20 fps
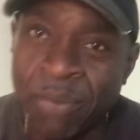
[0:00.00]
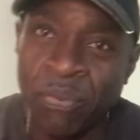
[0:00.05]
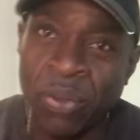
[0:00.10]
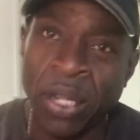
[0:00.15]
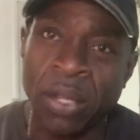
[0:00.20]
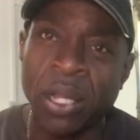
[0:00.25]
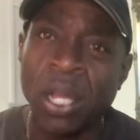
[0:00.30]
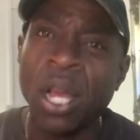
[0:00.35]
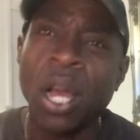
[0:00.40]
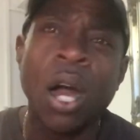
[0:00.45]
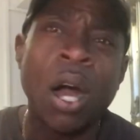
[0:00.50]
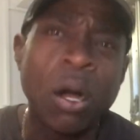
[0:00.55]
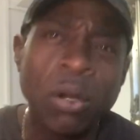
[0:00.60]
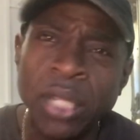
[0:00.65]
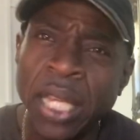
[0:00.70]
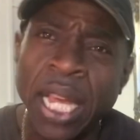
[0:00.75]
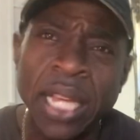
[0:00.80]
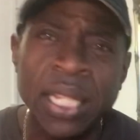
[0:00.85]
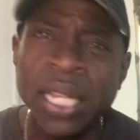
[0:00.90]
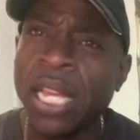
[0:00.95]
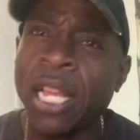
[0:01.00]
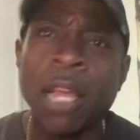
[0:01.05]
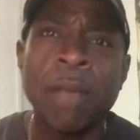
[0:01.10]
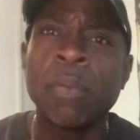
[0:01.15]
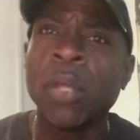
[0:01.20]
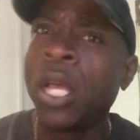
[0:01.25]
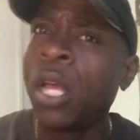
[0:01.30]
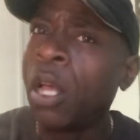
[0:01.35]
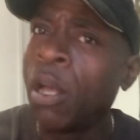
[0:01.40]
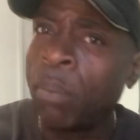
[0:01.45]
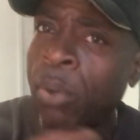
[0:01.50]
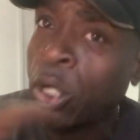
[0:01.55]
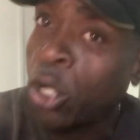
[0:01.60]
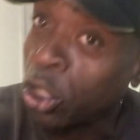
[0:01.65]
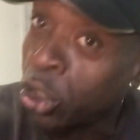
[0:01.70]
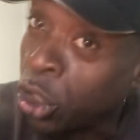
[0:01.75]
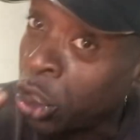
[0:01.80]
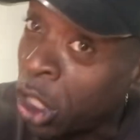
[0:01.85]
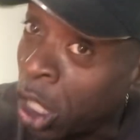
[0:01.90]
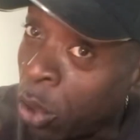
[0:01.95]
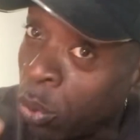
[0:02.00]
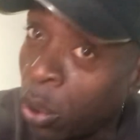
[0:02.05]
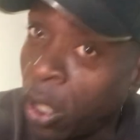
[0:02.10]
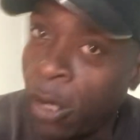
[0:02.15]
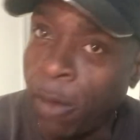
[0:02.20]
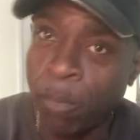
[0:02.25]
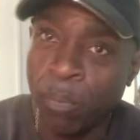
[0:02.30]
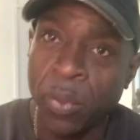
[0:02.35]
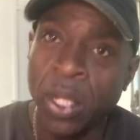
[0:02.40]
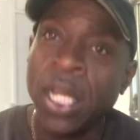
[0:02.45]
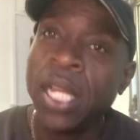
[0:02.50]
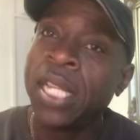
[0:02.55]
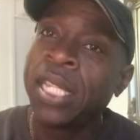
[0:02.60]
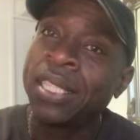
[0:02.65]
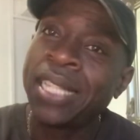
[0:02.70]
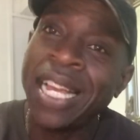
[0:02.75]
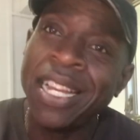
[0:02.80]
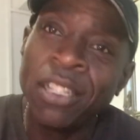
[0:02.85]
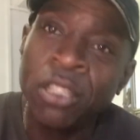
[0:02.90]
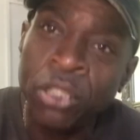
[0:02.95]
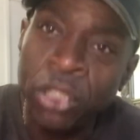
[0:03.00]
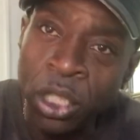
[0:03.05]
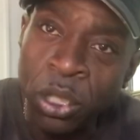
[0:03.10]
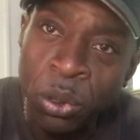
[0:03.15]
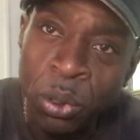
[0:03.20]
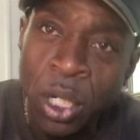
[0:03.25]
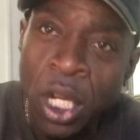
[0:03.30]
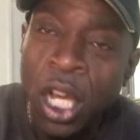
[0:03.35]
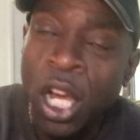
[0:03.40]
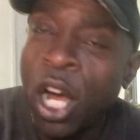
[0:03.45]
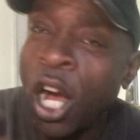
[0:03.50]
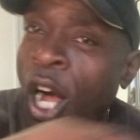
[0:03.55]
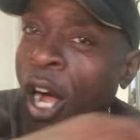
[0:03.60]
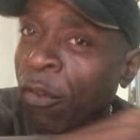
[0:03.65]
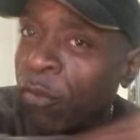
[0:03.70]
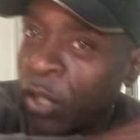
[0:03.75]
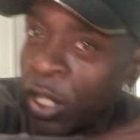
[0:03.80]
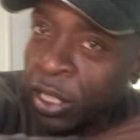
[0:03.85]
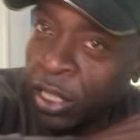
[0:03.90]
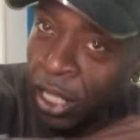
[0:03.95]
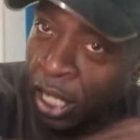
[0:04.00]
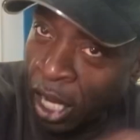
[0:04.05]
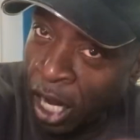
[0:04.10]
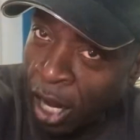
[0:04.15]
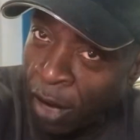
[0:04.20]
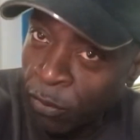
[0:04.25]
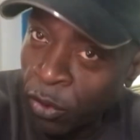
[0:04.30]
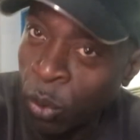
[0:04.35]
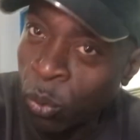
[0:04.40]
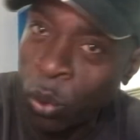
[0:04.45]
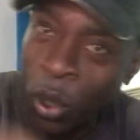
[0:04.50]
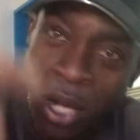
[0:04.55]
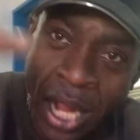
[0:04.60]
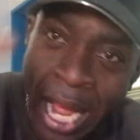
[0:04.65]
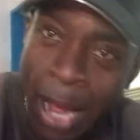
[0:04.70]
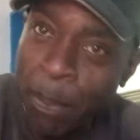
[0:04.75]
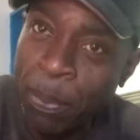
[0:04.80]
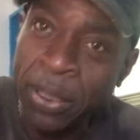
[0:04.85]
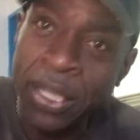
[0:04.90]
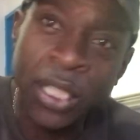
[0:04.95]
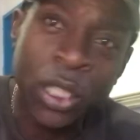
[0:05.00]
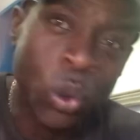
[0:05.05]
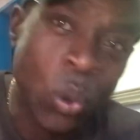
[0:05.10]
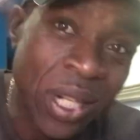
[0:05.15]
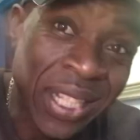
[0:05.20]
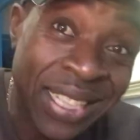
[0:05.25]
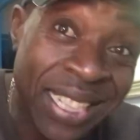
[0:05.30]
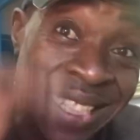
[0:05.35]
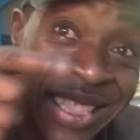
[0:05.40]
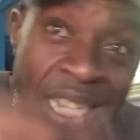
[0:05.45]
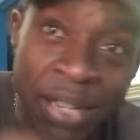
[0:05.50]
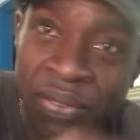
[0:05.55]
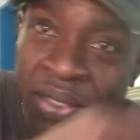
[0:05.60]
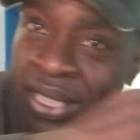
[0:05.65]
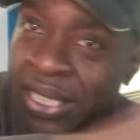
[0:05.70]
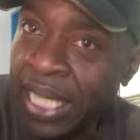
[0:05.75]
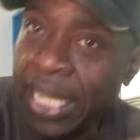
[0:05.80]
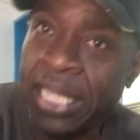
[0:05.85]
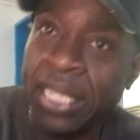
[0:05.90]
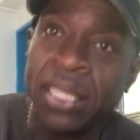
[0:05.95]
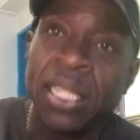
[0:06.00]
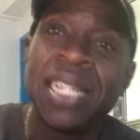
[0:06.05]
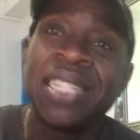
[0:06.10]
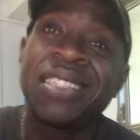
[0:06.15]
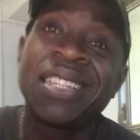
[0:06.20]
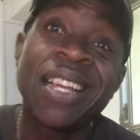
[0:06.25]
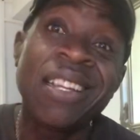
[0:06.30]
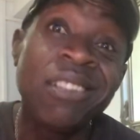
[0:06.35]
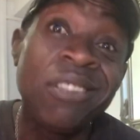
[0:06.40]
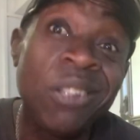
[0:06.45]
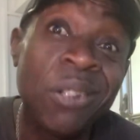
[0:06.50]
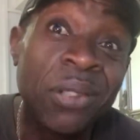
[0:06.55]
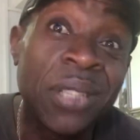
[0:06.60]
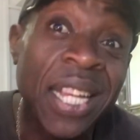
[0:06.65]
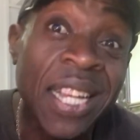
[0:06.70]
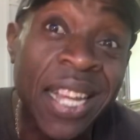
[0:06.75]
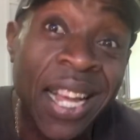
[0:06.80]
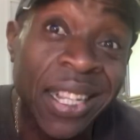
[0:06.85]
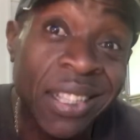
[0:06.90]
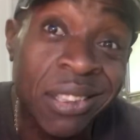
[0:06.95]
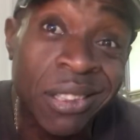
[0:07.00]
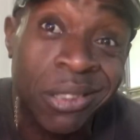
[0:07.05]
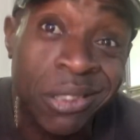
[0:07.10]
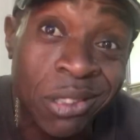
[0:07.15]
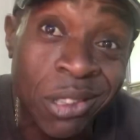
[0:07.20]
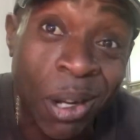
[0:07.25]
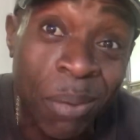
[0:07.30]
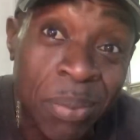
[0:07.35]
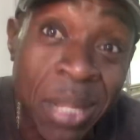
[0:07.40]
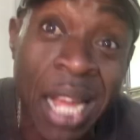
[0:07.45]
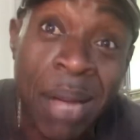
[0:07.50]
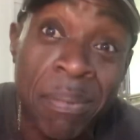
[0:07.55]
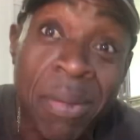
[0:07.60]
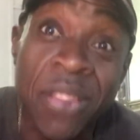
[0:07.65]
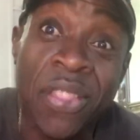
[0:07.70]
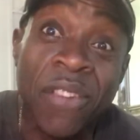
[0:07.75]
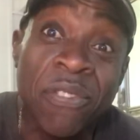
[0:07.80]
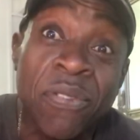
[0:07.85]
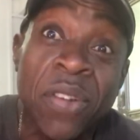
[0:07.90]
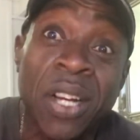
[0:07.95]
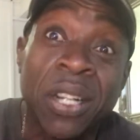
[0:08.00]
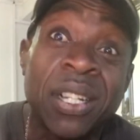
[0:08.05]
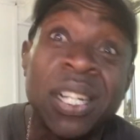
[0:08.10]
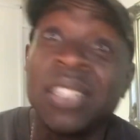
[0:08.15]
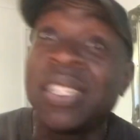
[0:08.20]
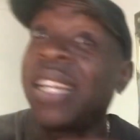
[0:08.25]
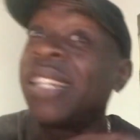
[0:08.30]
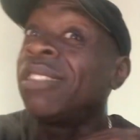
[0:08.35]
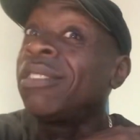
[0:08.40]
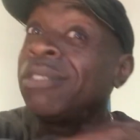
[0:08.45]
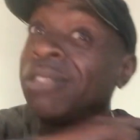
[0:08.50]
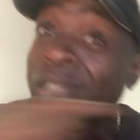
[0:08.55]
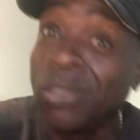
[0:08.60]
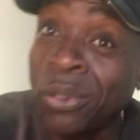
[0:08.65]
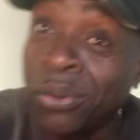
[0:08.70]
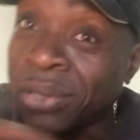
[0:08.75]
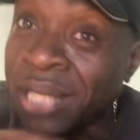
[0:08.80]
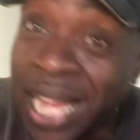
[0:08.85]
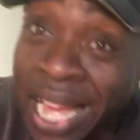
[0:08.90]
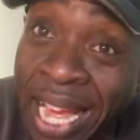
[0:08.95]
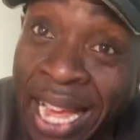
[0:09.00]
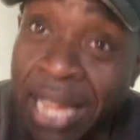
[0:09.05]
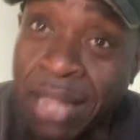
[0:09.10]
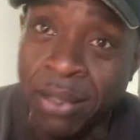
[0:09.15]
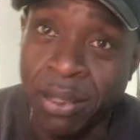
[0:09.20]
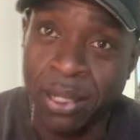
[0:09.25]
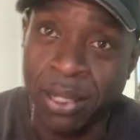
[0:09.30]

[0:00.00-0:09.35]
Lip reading: thing. Oh yeah. Because you know what? They knew after what happened in 2017, they knew they had to stop that motherfucker. They knew that.